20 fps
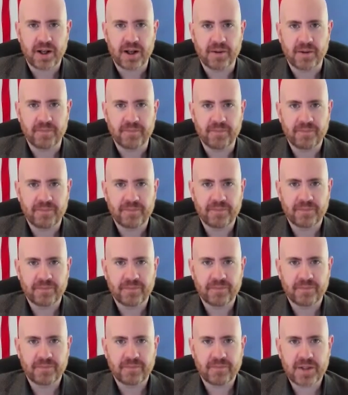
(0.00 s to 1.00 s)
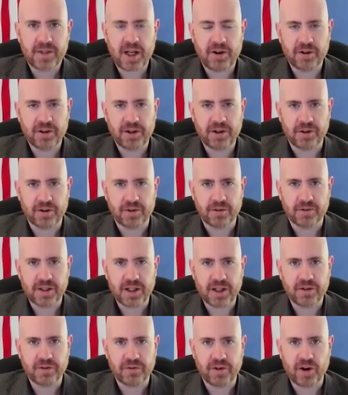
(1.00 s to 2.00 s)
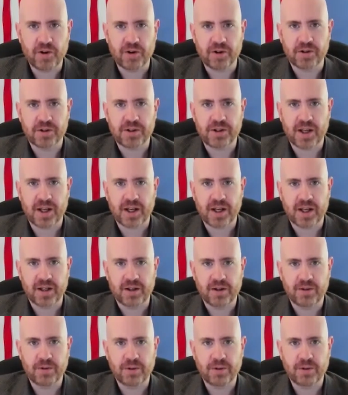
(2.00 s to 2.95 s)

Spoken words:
um, tell the voters that you